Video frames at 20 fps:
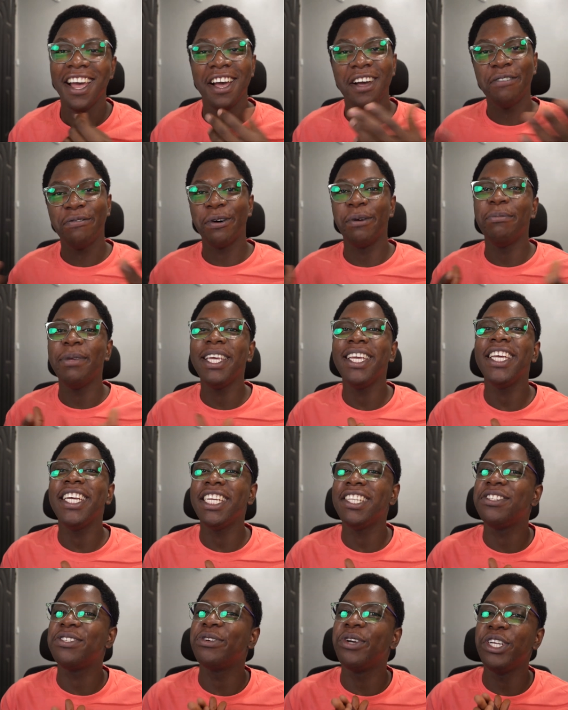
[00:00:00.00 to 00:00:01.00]
For me,
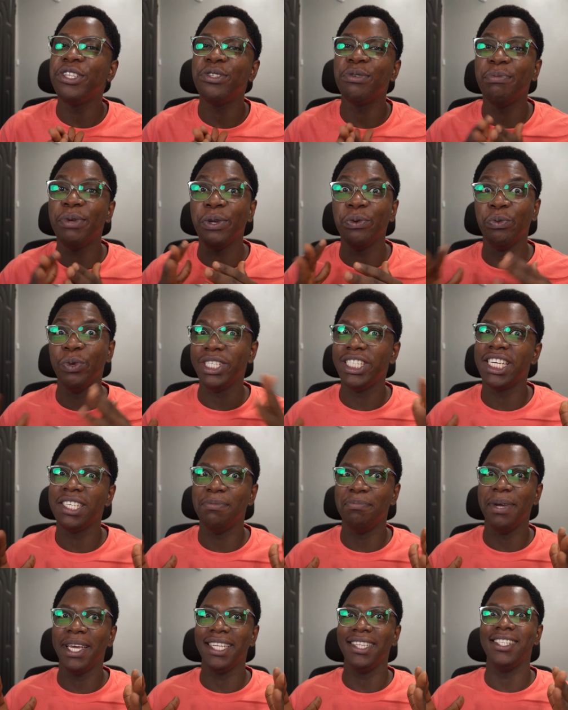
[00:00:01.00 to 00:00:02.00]
it's going to be widget
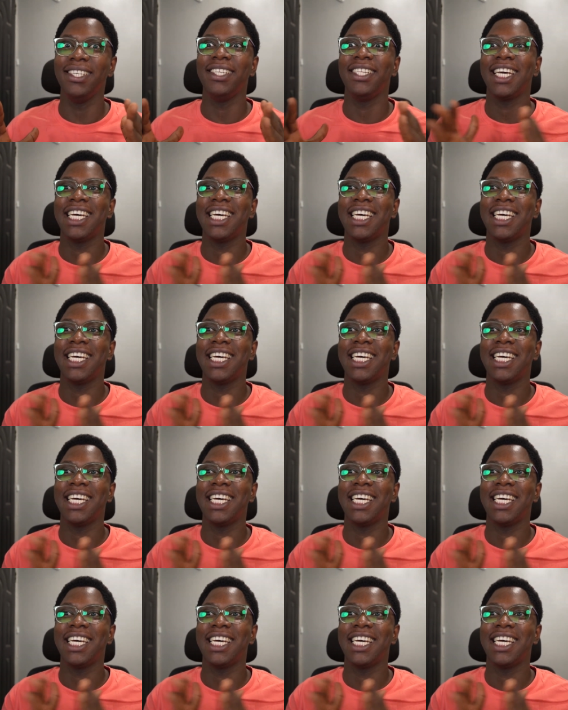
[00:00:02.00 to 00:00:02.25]
bending,